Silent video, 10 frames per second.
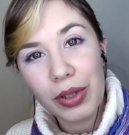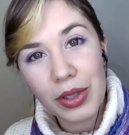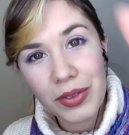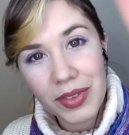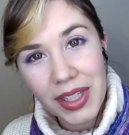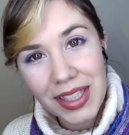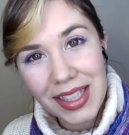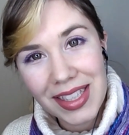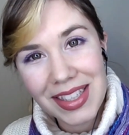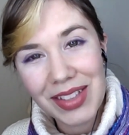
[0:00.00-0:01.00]
Perfect.
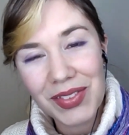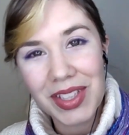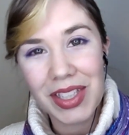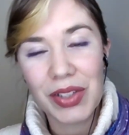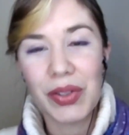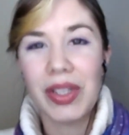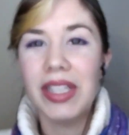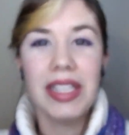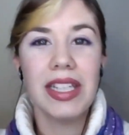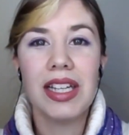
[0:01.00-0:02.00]
It's feeling
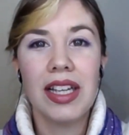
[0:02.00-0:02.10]
good.